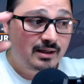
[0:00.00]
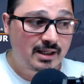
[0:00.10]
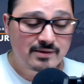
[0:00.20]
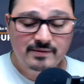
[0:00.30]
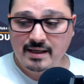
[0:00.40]

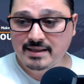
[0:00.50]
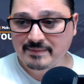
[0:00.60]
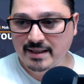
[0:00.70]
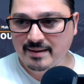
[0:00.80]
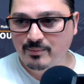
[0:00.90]
needs to say
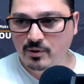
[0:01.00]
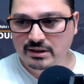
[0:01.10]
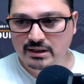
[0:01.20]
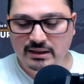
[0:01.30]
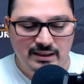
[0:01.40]
something
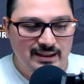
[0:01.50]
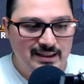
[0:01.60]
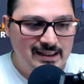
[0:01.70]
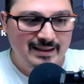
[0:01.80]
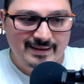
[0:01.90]
important,
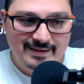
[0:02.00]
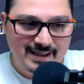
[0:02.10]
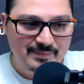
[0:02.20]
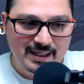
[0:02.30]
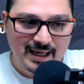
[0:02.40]

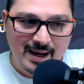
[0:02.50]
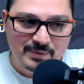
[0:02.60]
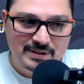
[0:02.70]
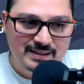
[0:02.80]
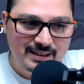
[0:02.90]
something happens